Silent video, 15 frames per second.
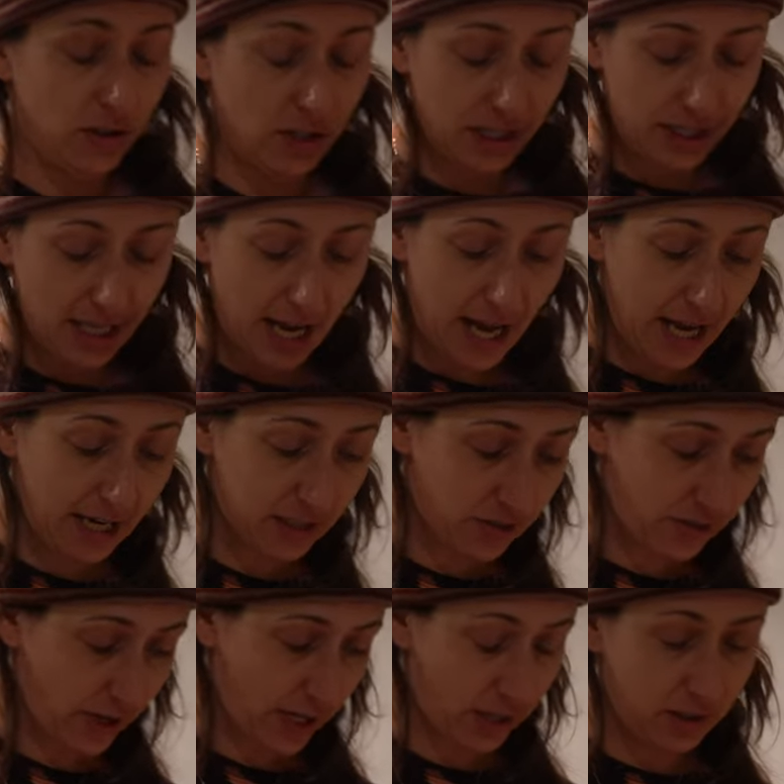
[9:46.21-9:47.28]
look at the
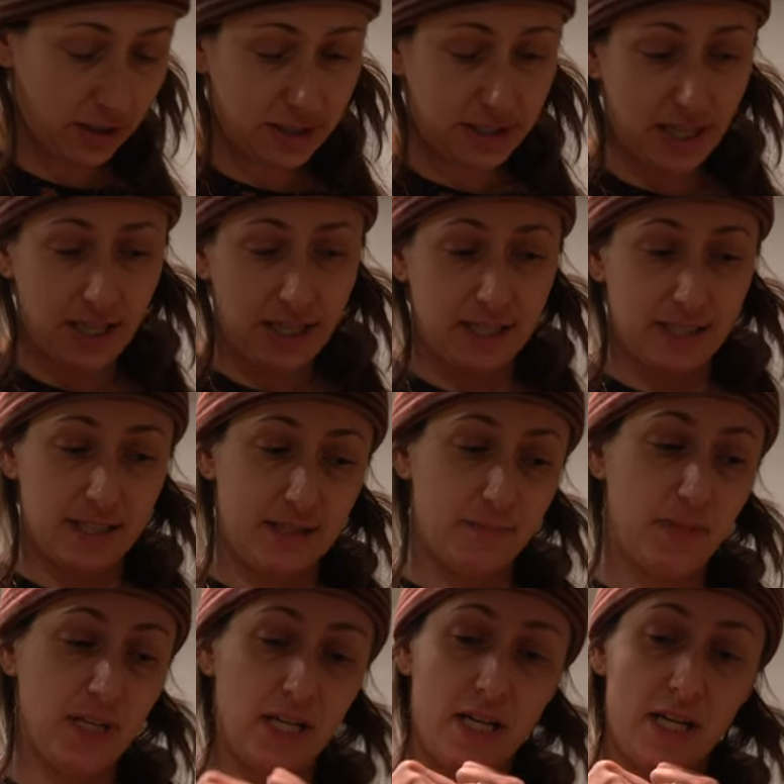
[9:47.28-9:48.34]
x ray, it looks like it's
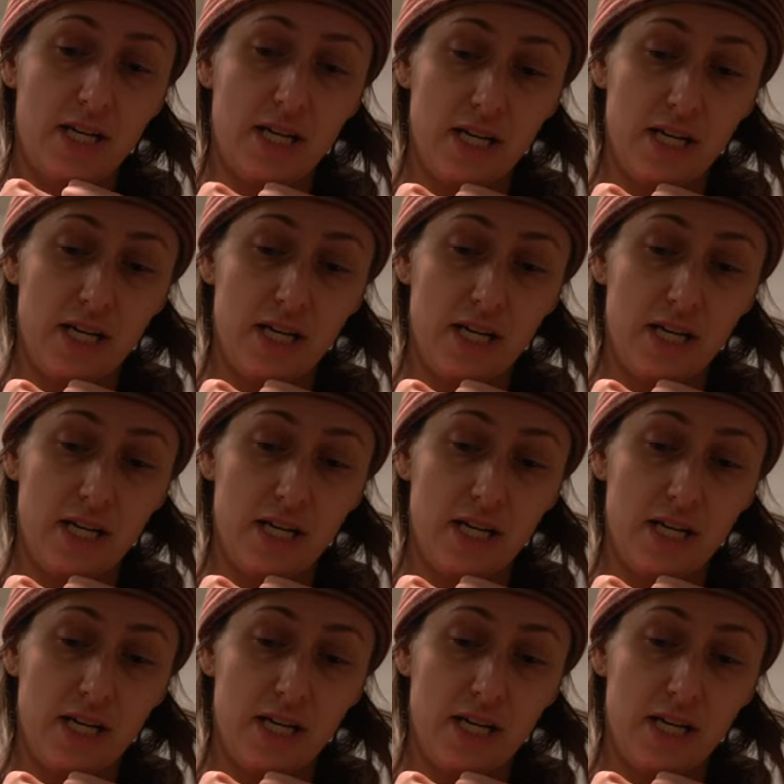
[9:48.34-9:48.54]
been